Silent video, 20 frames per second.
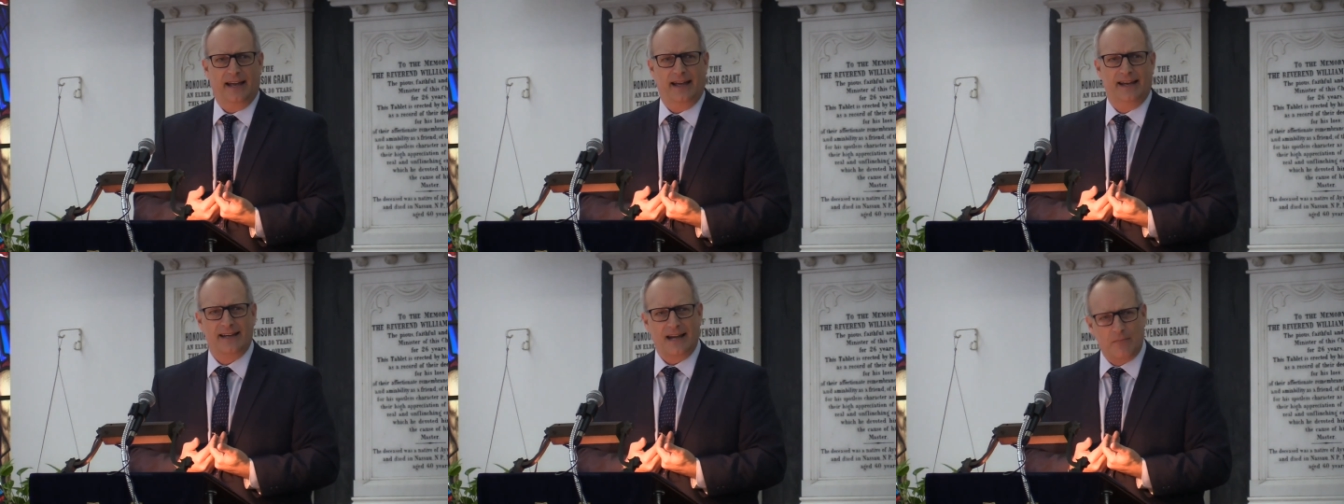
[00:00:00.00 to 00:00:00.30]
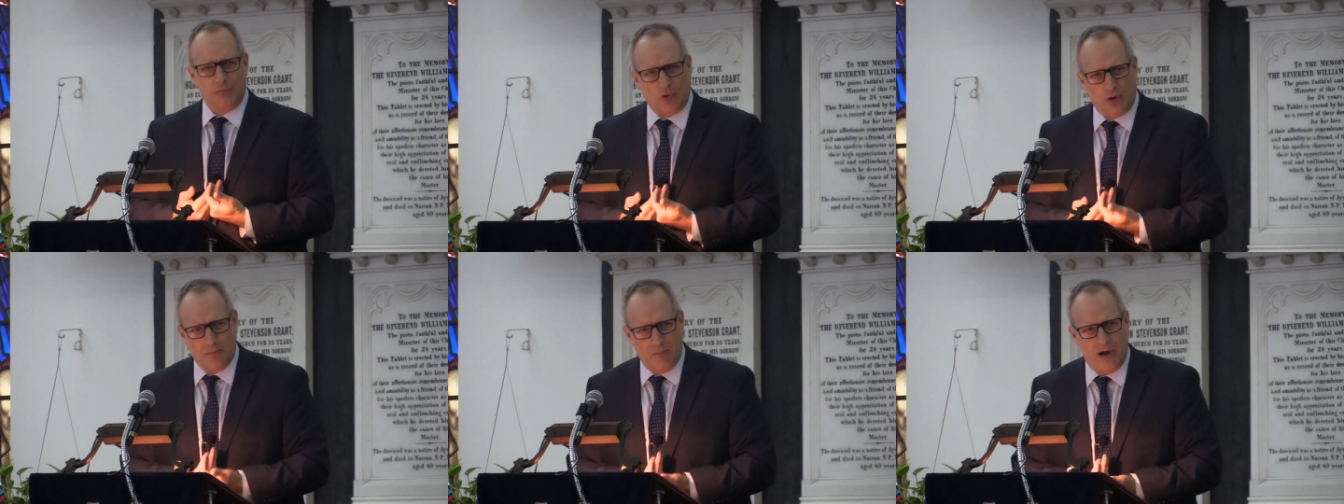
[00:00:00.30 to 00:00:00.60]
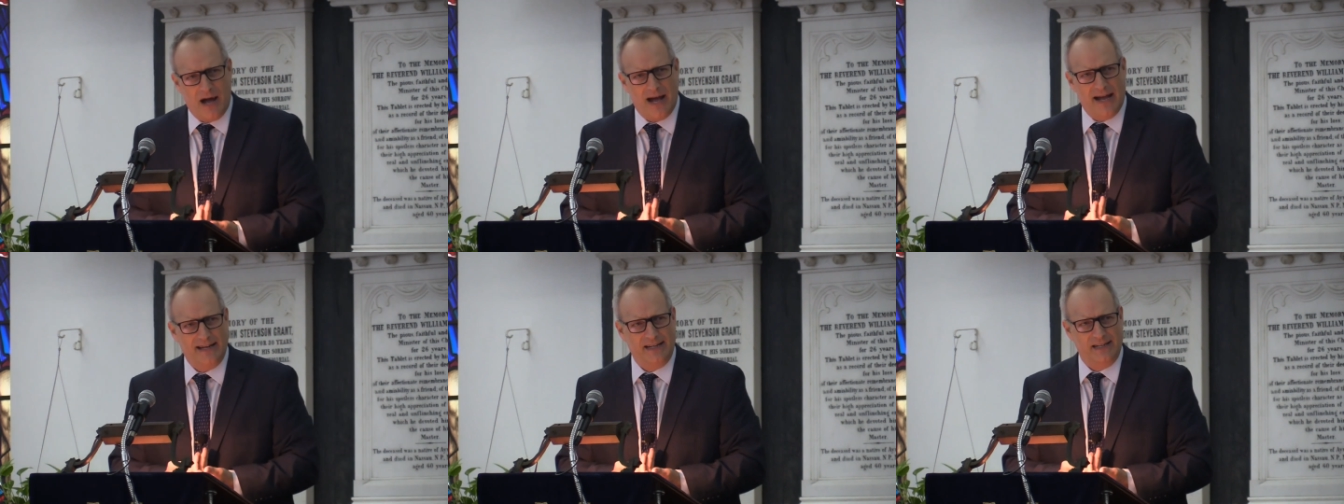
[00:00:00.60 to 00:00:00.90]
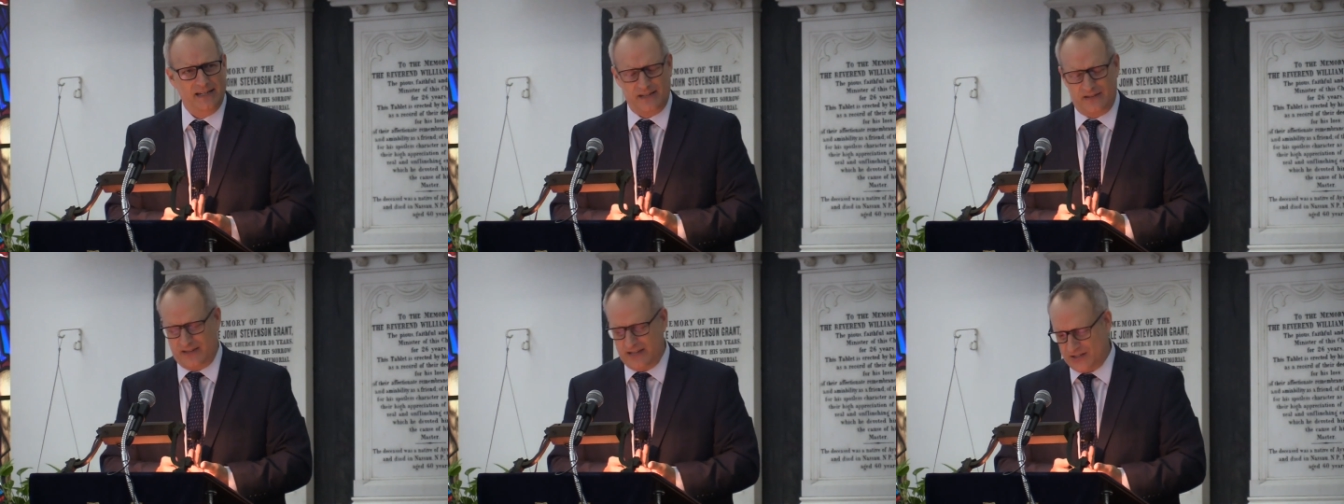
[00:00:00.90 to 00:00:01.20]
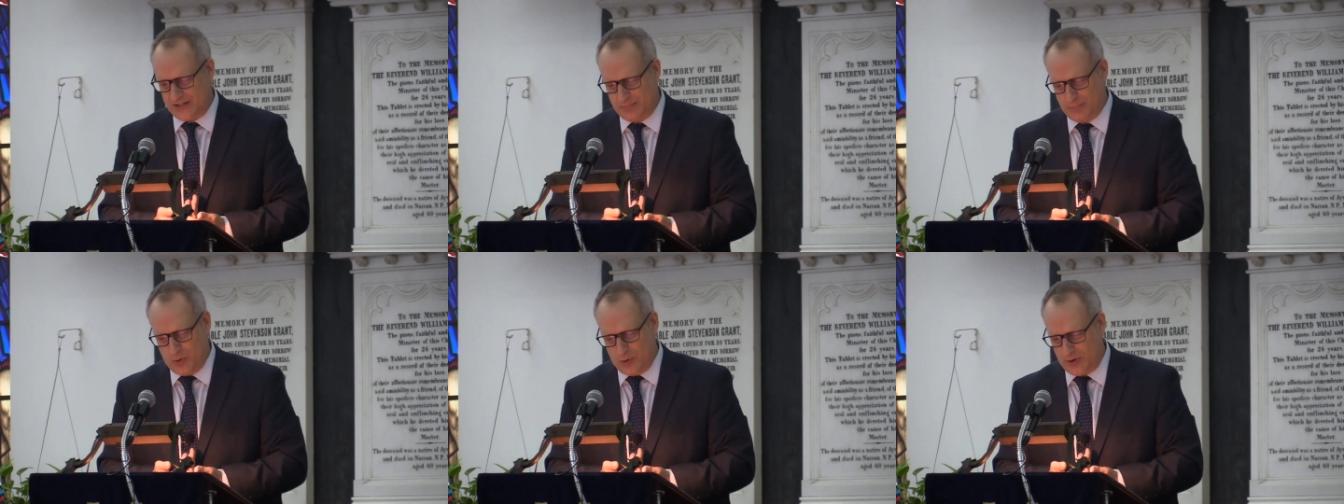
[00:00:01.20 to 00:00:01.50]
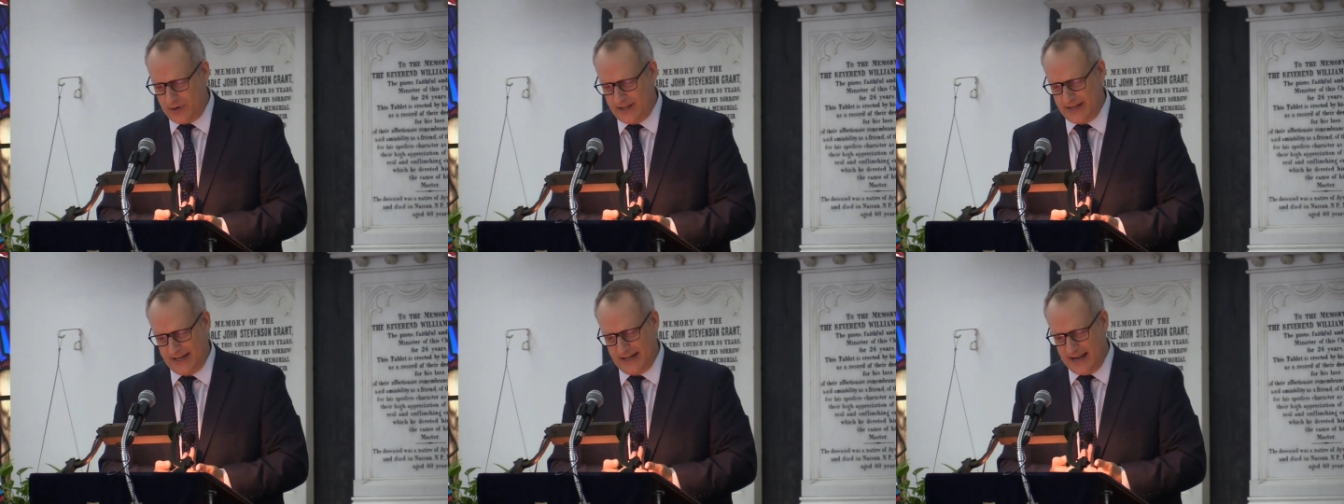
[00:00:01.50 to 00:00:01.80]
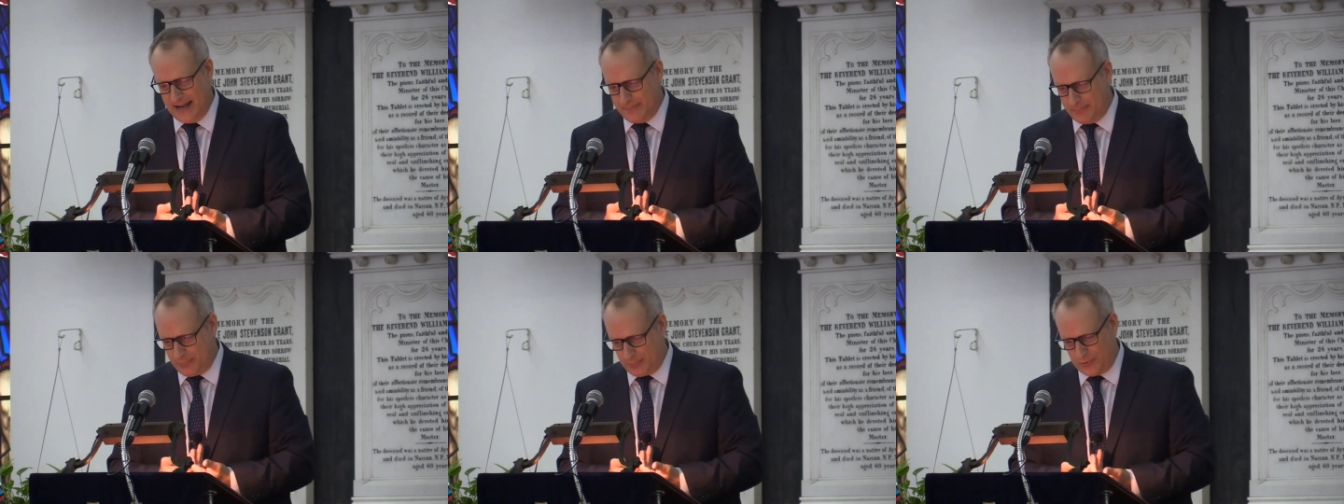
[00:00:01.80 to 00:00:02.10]
And I'm reminded this morning,
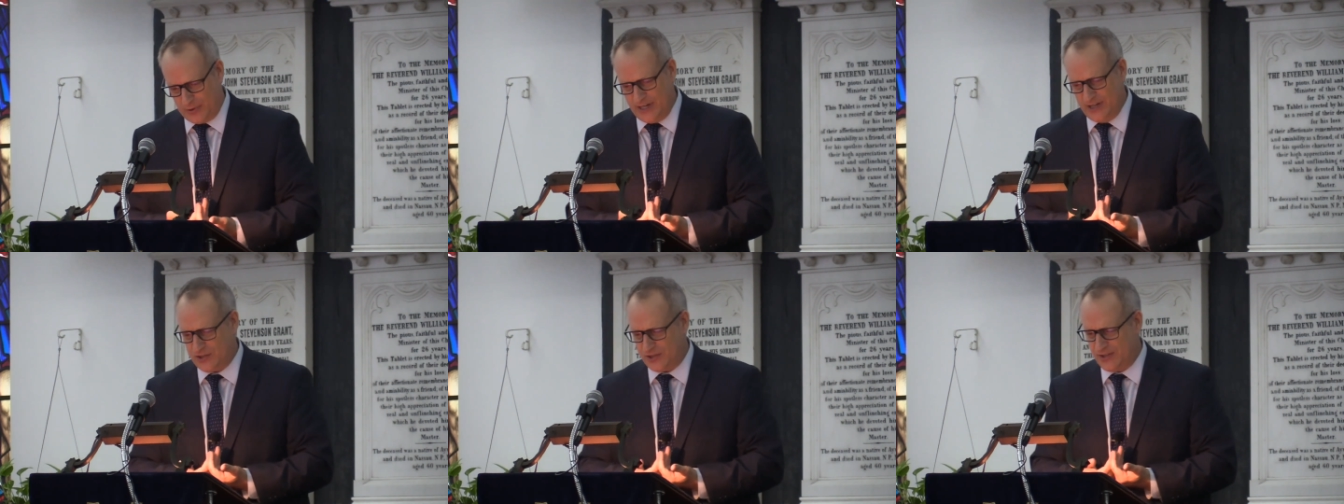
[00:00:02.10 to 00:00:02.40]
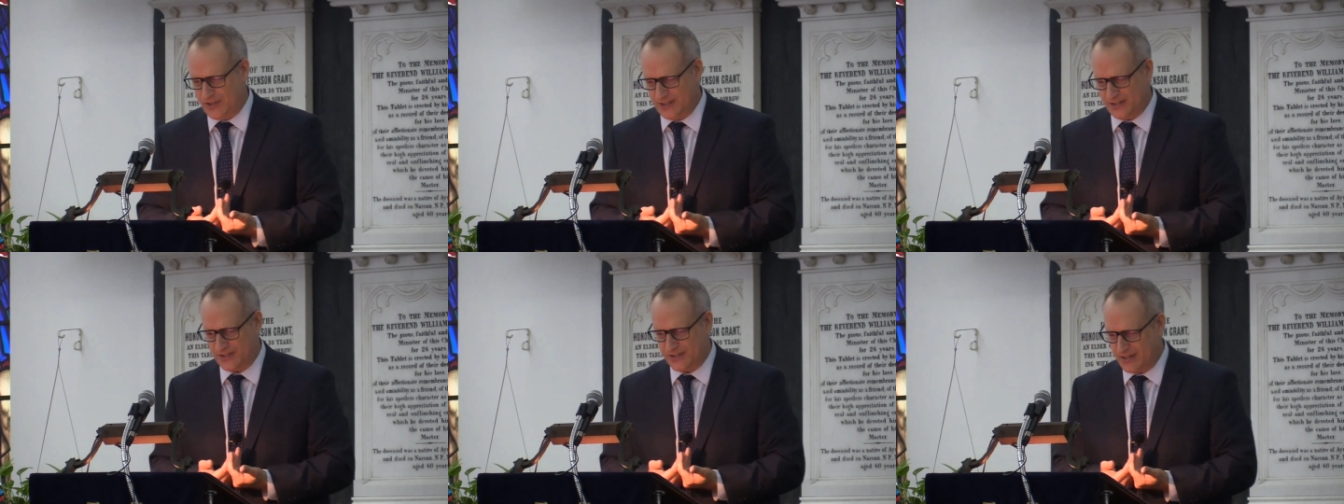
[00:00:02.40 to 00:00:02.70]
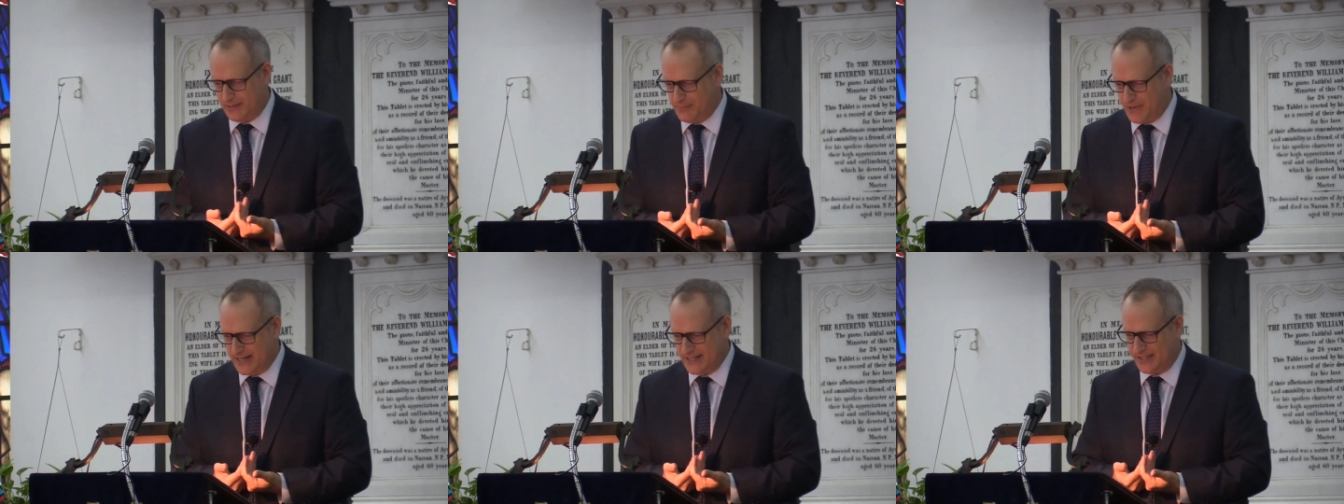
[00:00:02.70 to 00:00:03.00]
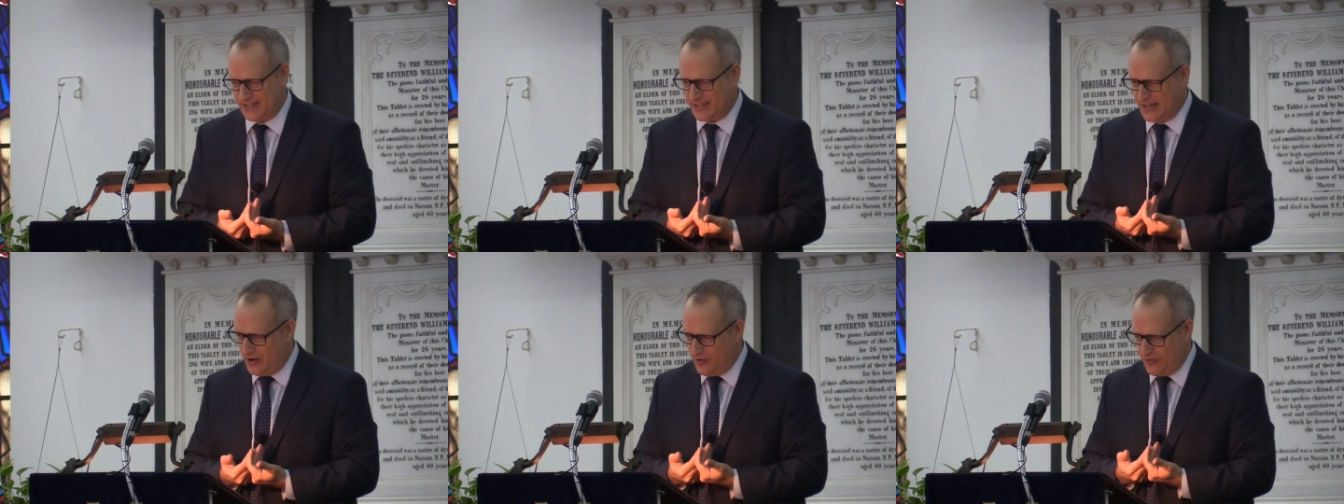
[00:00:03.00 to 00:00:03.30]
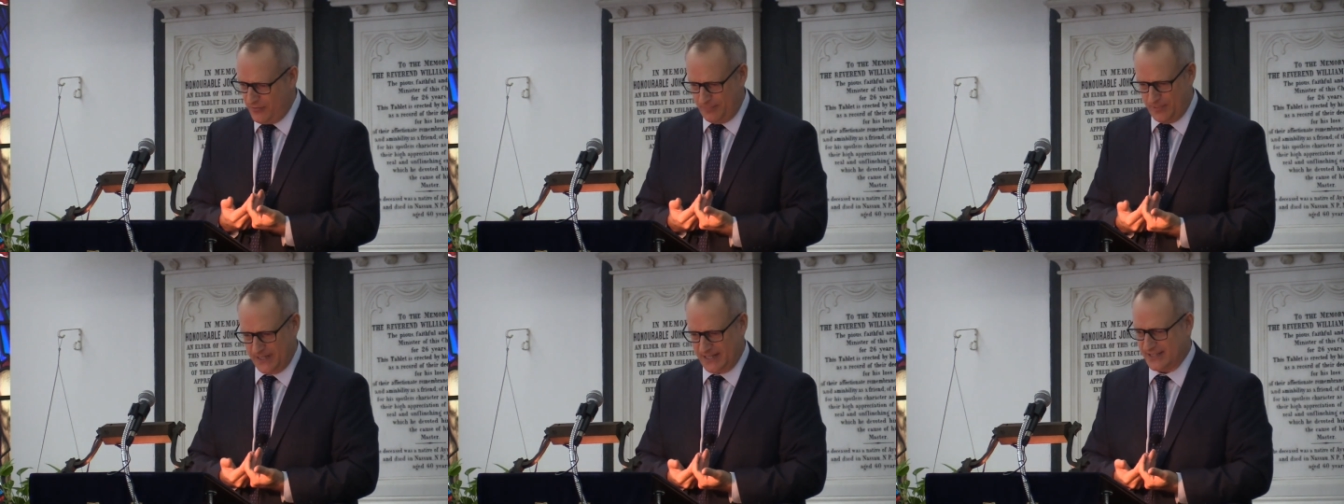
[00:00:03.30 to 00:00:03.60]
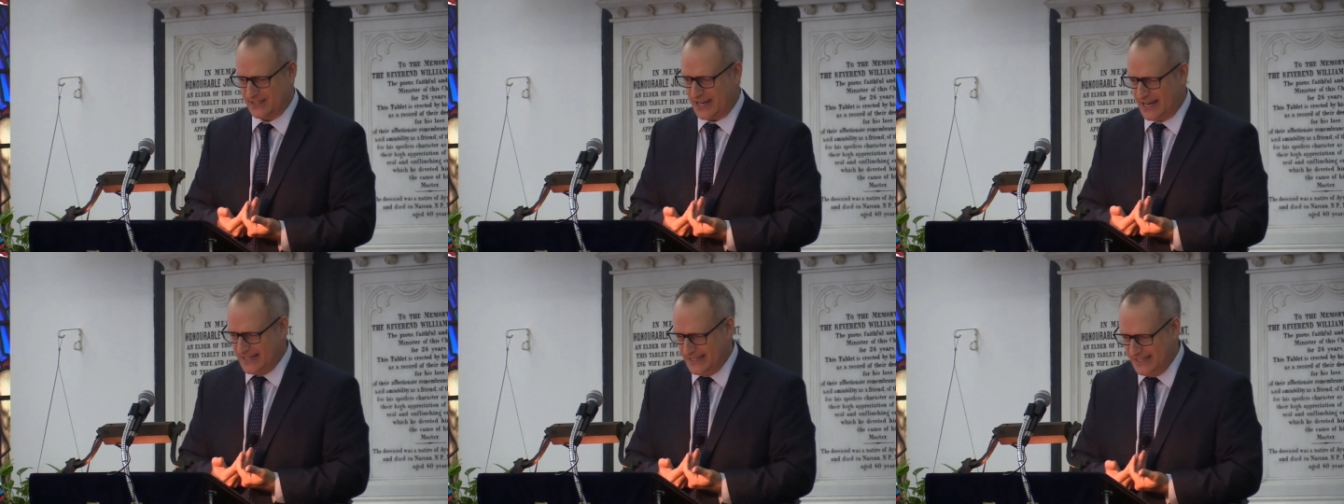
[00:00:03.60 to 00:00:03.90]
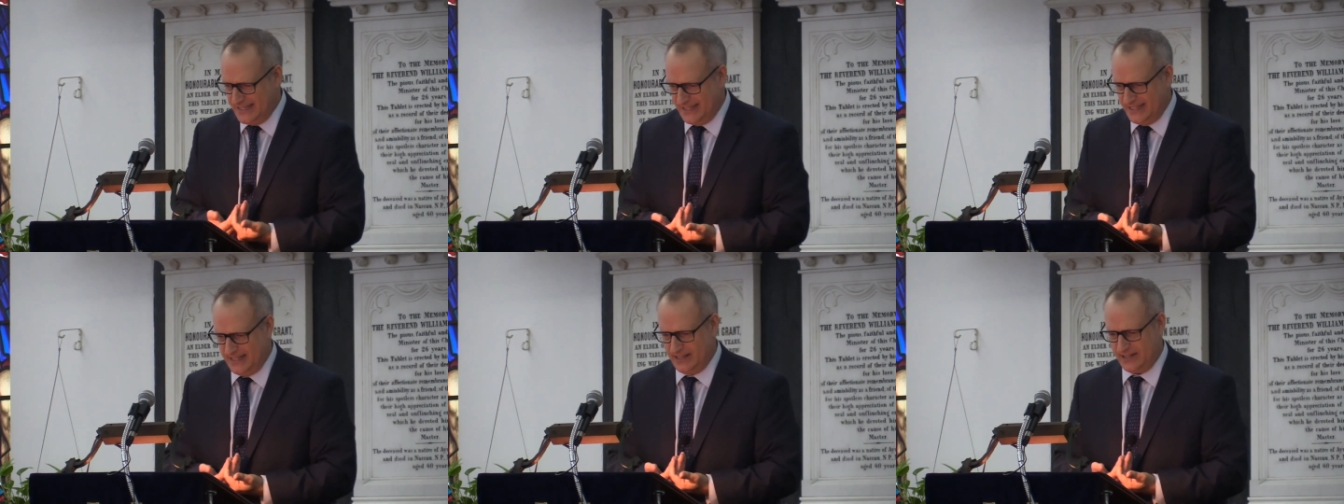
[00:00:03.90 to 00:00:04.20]
and I preach this to myself because I
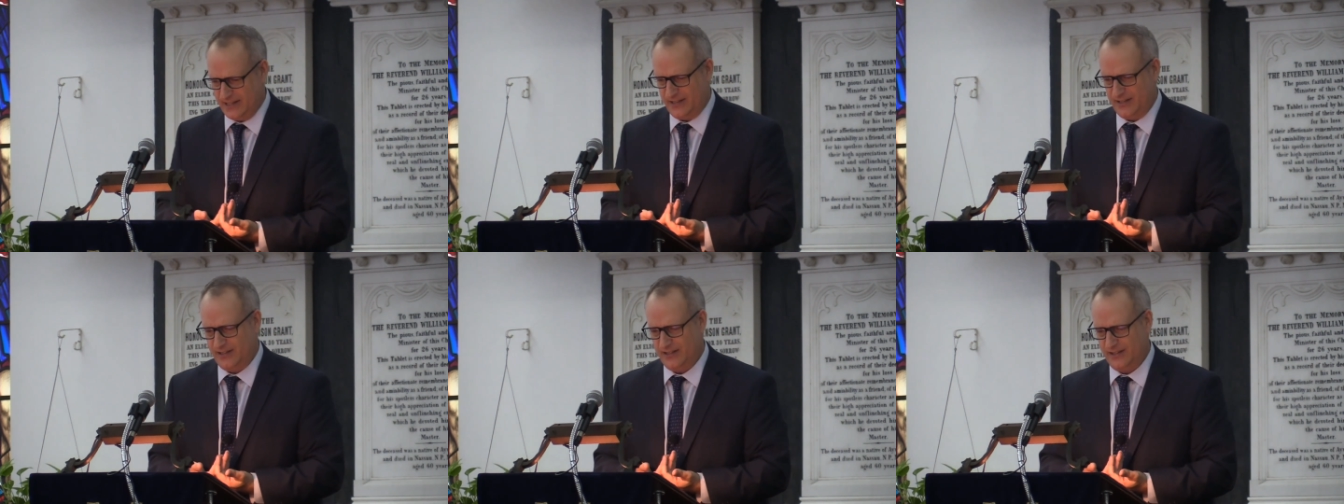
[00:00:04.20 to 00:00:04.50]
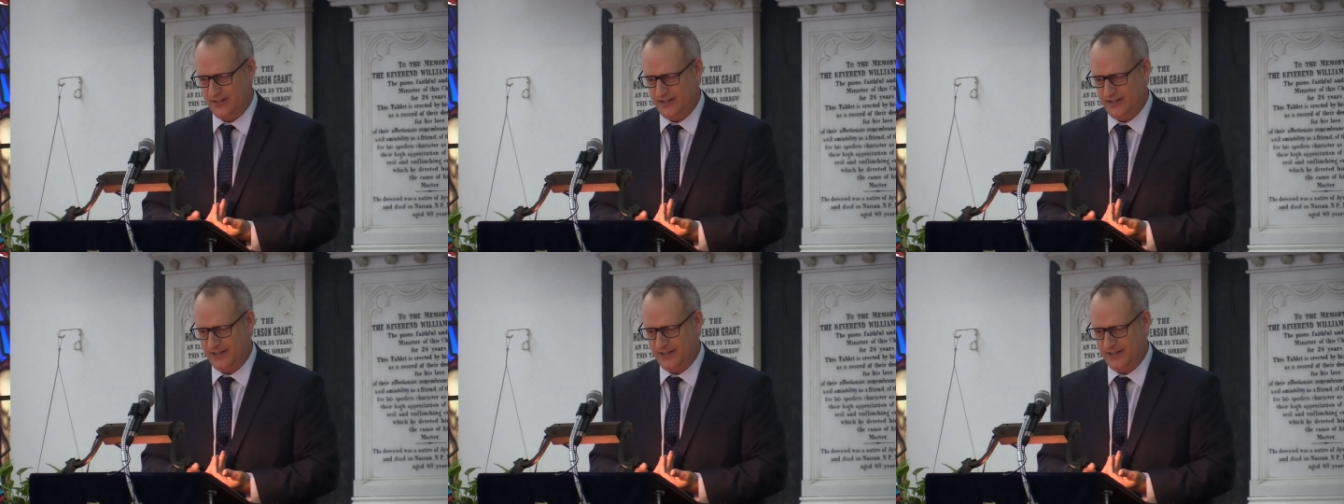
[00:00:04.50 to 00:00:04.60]
need it.